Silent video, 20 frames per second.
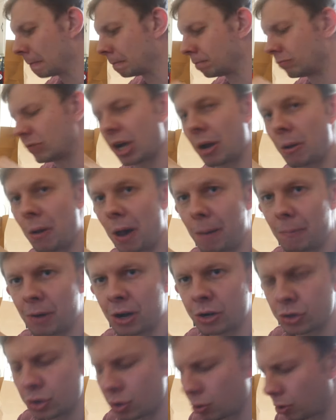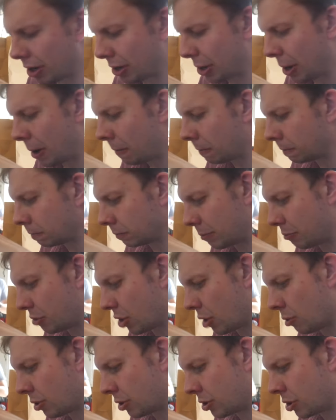Yeah, I'm on two right now. I'm
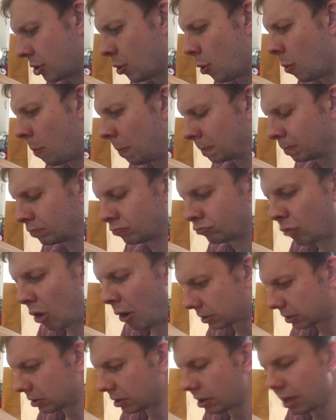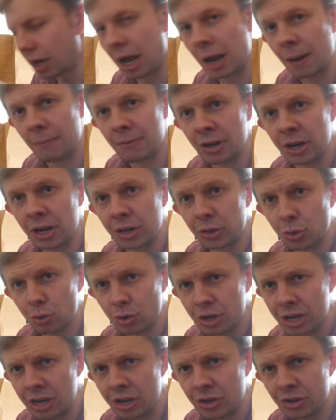done with two. I'm going to hit
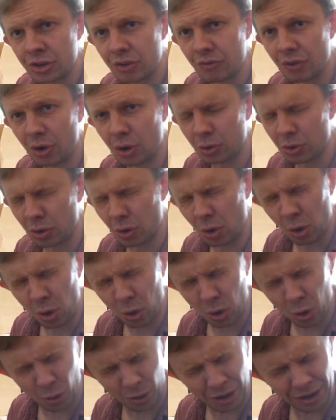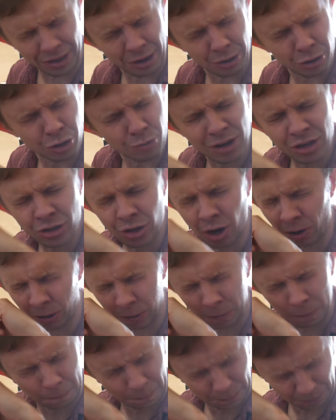three easy, folks. Oh, and there's my
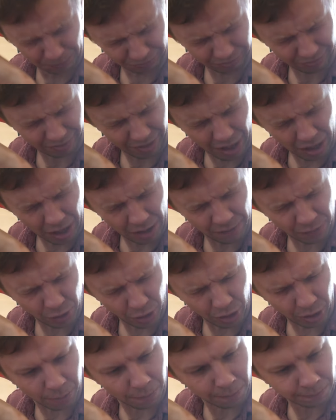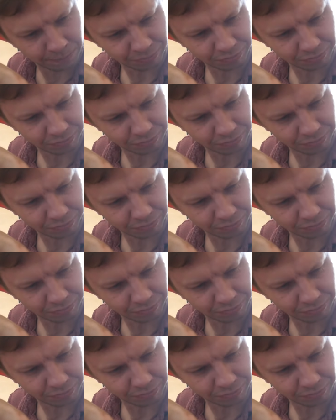tongue on fire.